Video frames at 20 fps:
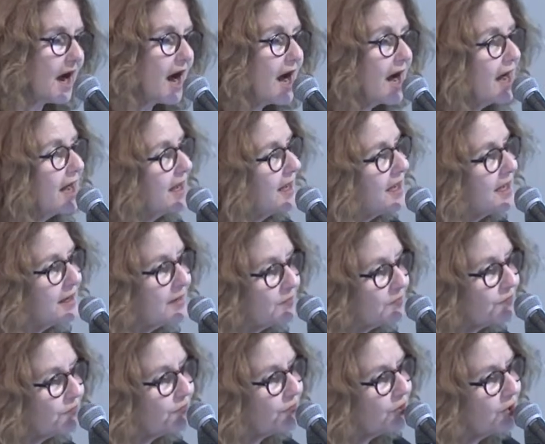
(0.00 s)
I
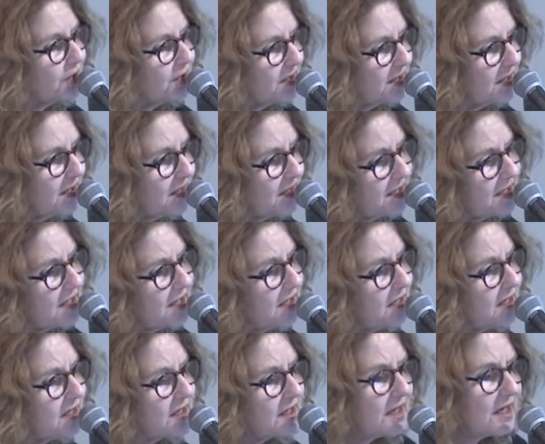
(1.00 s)
am
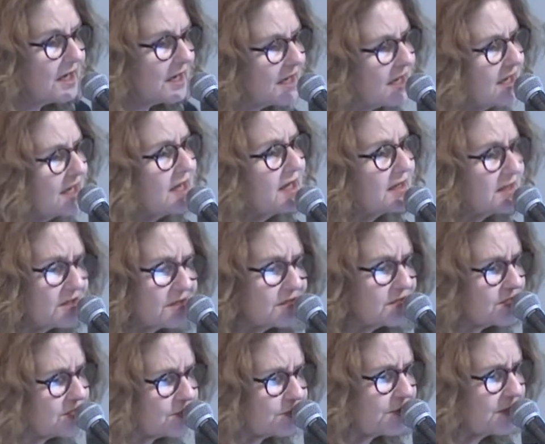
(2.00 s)
free in the
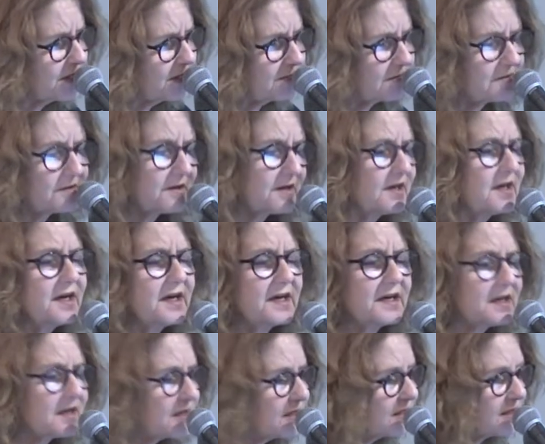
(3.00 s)

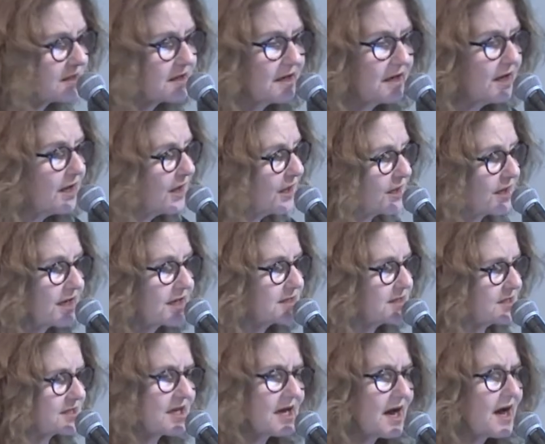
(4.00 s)
Spirit.
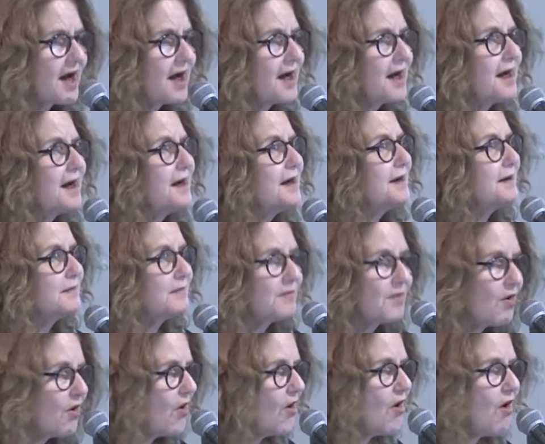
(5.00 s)
Yes, I'm
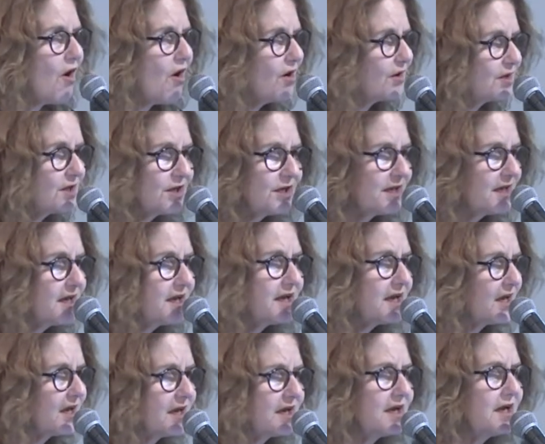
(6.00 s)
only
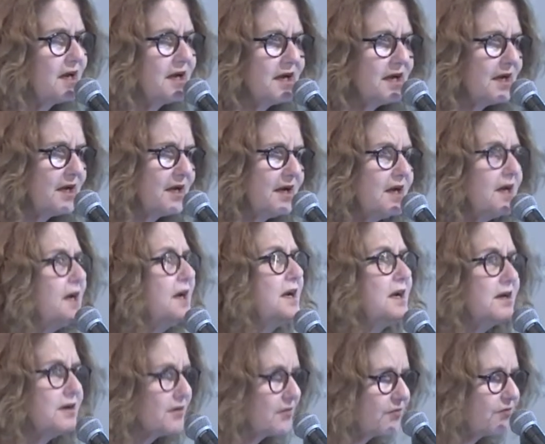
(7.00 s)

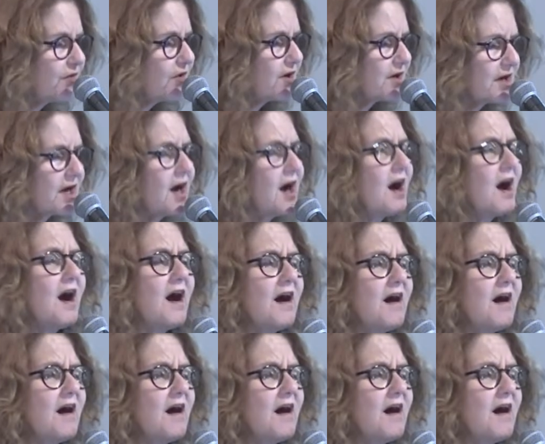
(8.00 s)
here for God.